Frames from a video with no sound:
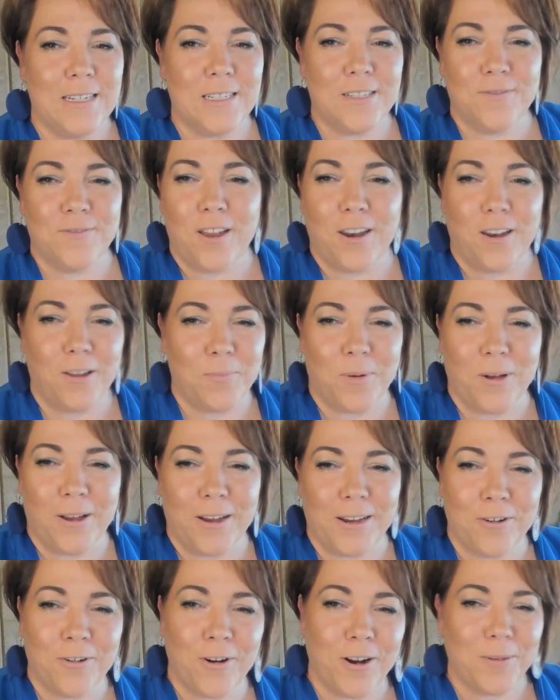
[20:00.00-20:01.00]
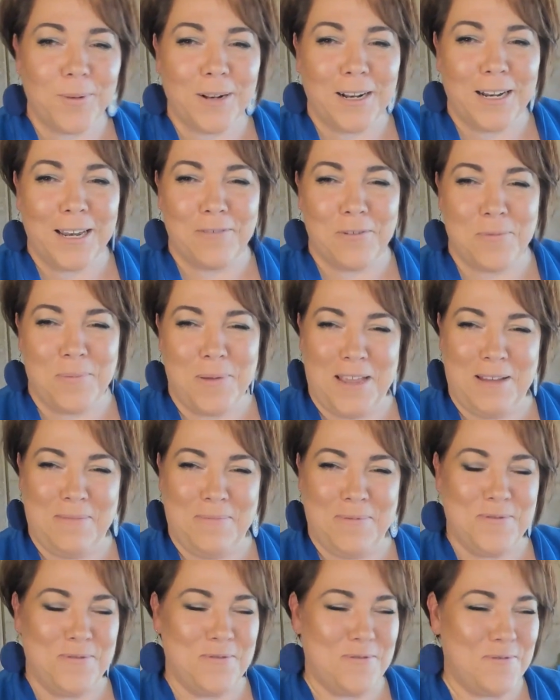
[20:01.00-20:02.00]
developed by incredibly clever
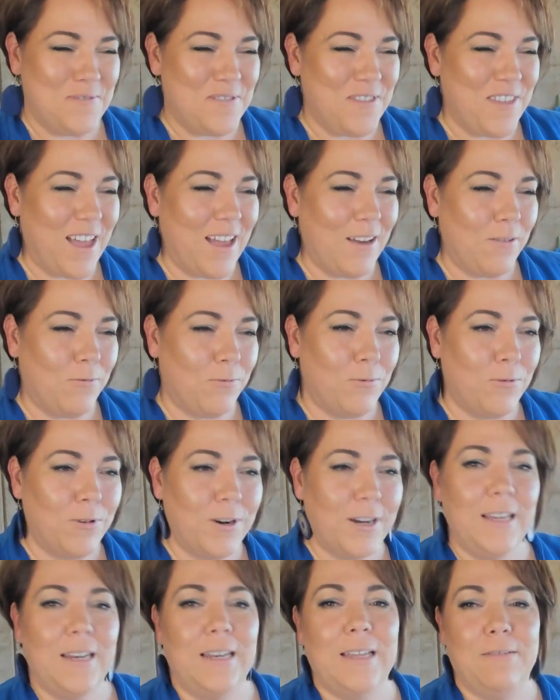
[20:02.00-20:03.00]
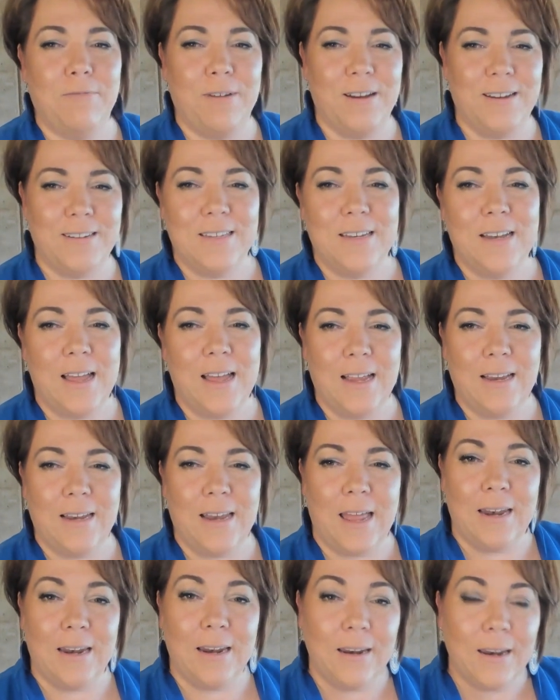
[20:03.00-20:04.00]
people that really resonate
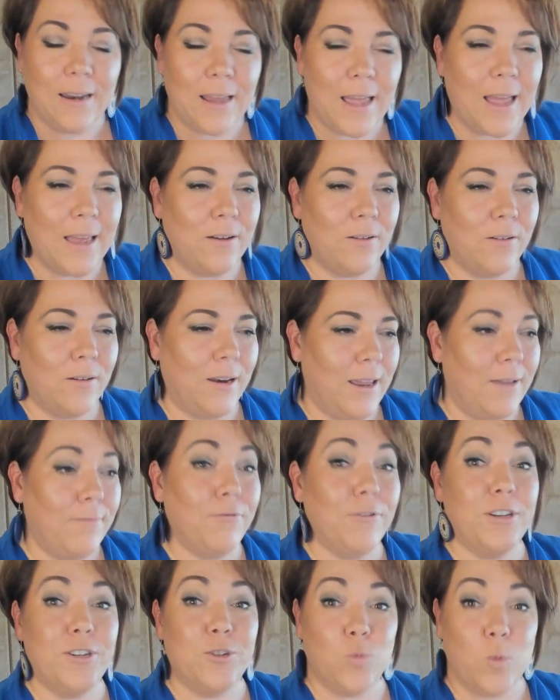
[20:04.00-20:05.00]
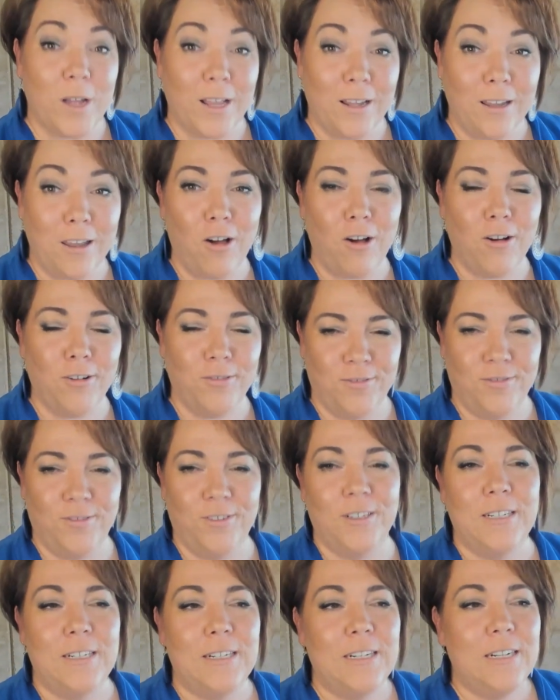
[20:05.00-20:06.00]
and leverage well off
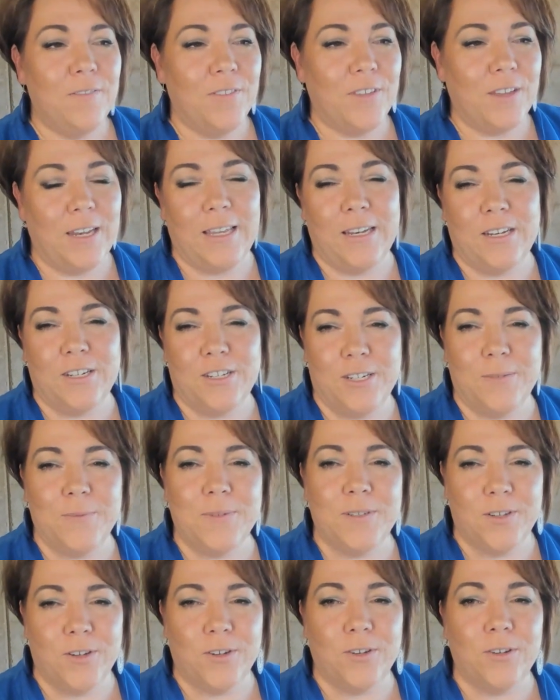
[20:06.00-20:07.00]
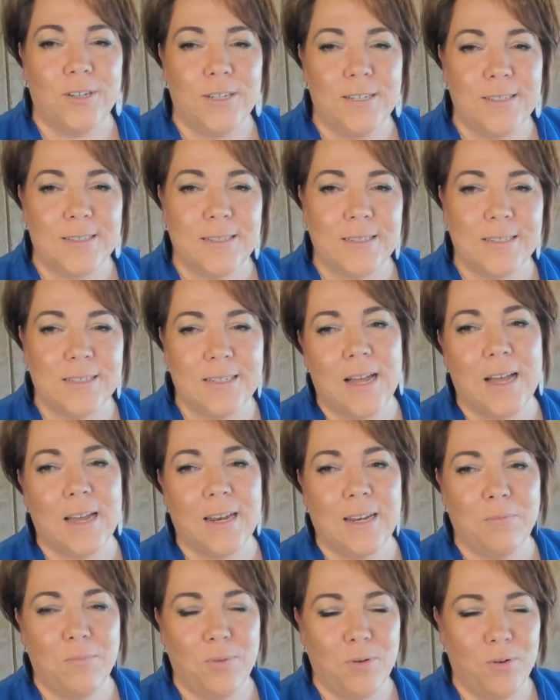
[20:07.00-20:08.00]
the leadership circle as a
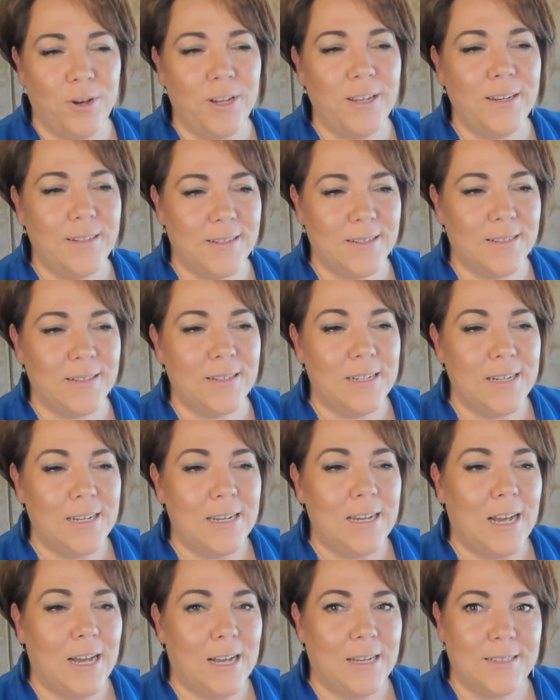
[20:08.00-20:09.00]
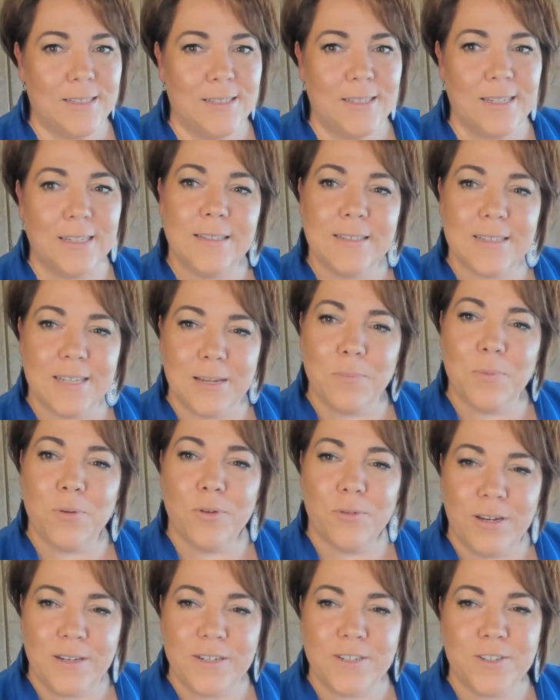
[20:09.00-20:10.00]
starting point to dig deeper
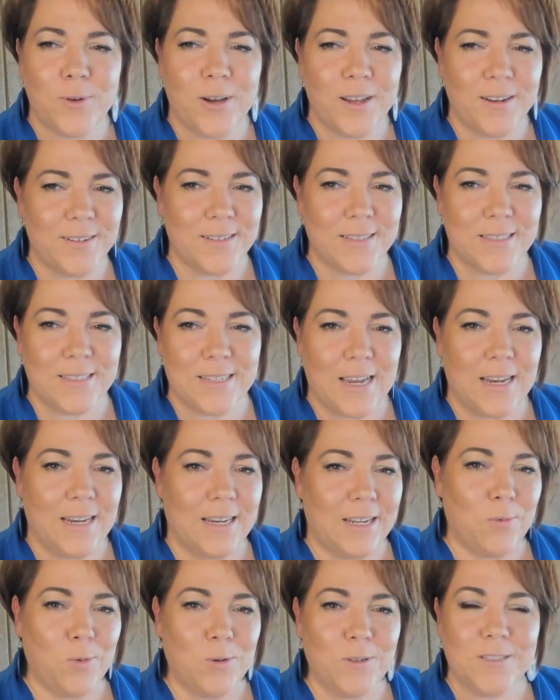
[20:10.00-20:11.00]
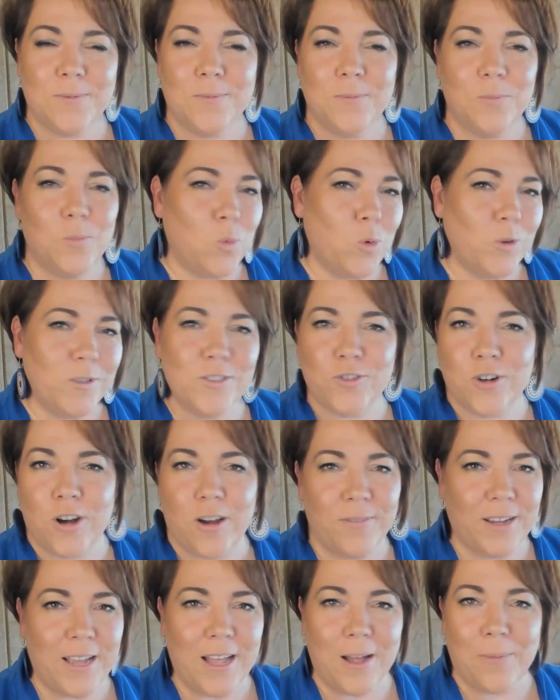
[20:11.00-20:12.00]
into understanding what's
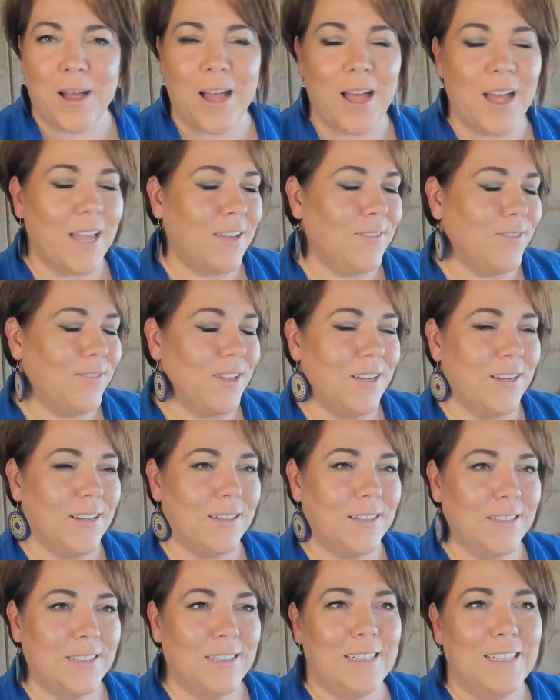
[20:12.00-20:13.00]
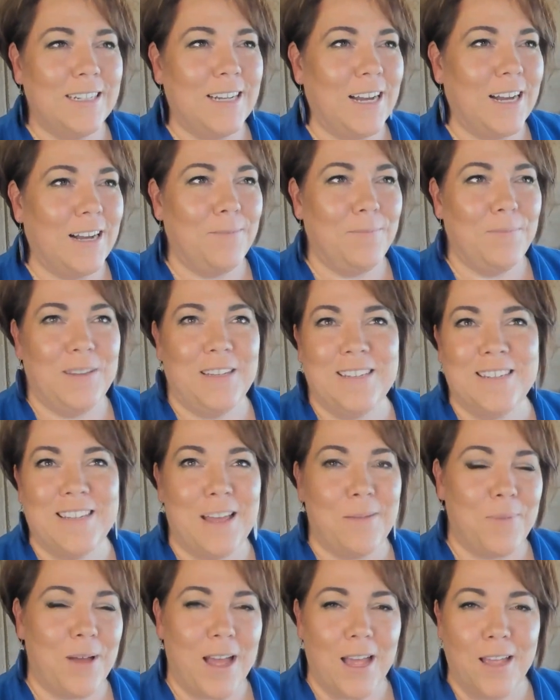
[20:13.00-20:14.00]
driving our behaviour. Is
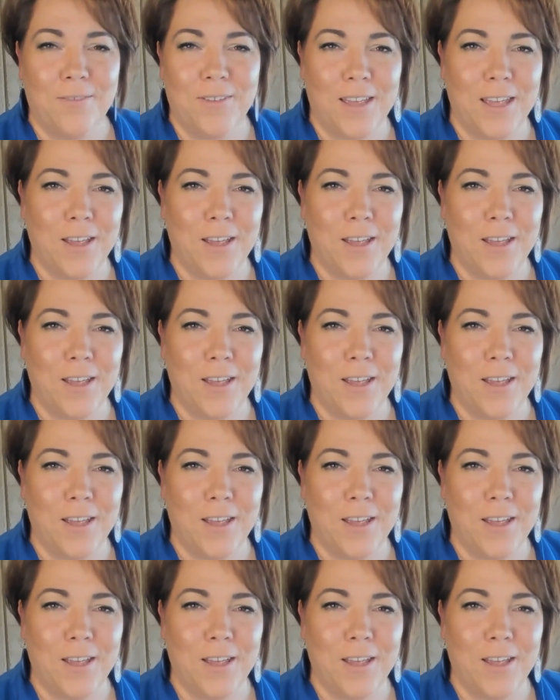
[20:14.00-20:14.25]
that behaviour